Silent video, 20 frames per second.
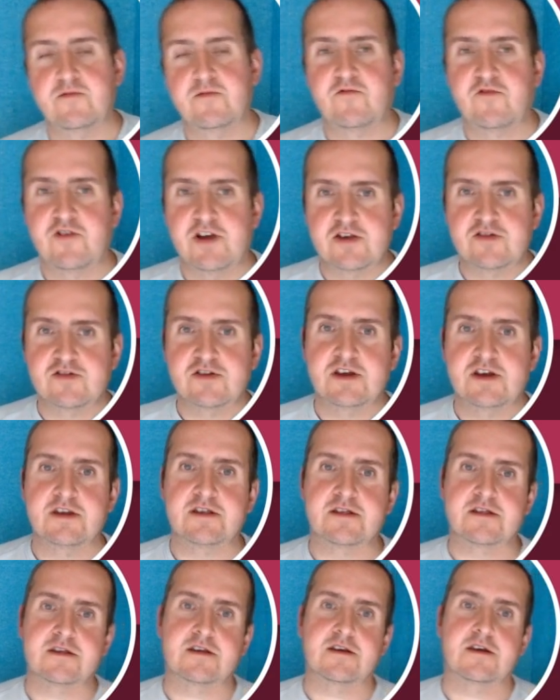
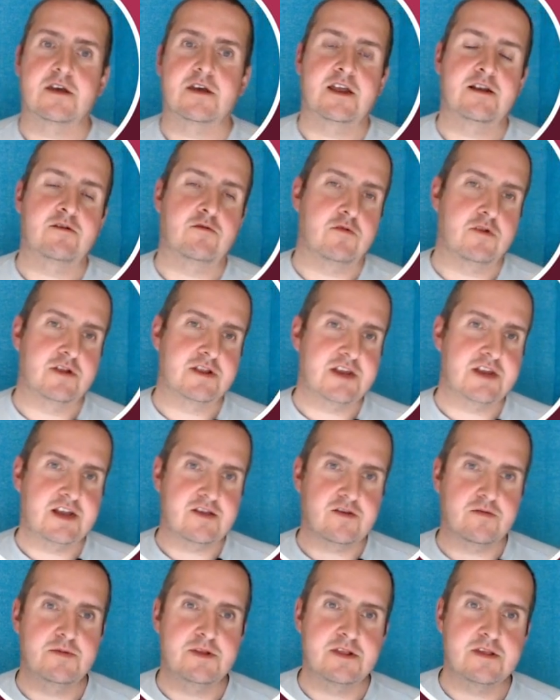Freshdesk and all
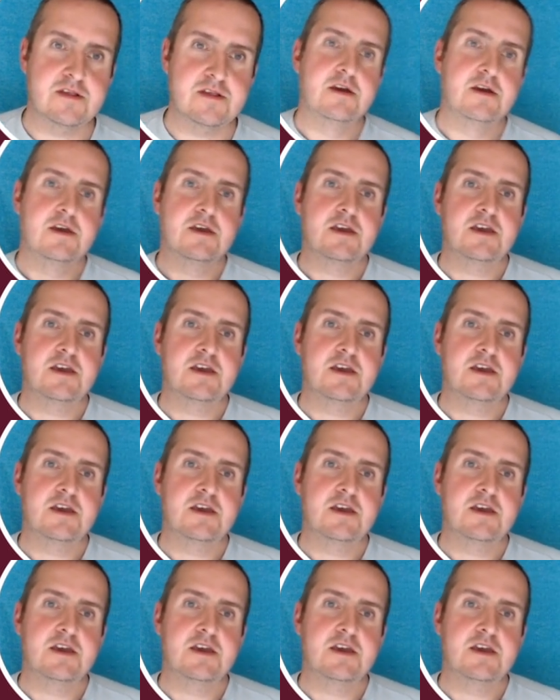attachments